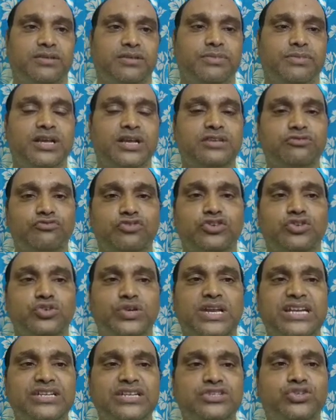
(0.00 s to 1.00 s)
because we
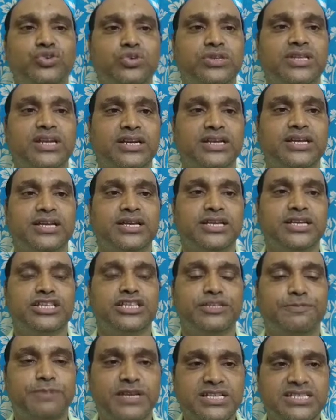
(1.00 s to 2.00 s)
should ensure that
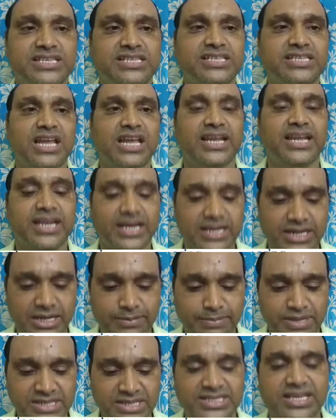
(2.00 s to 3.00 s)
space is allocated
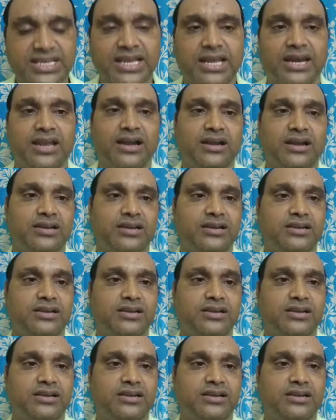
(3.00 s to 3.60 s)
by calloc.